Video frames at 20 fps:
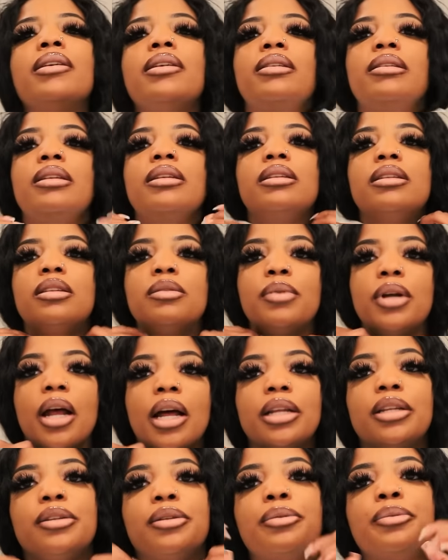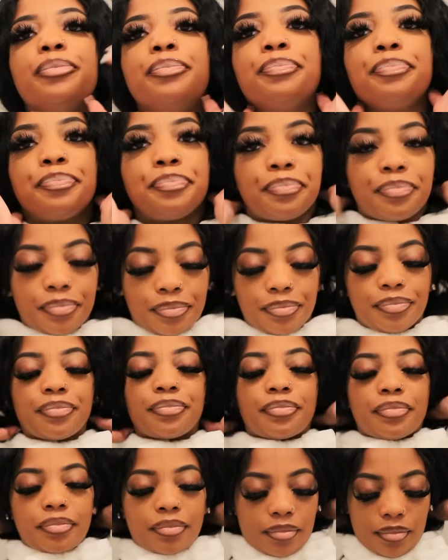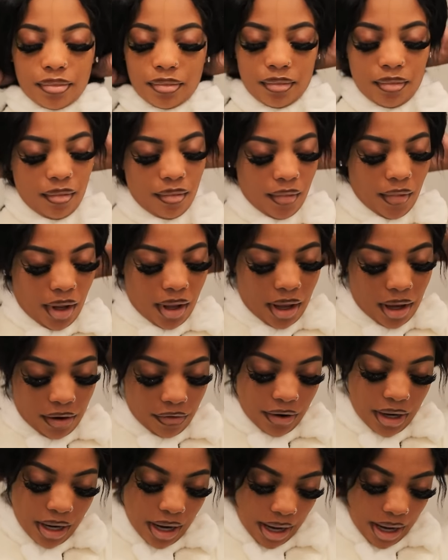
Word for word: And this is what I do every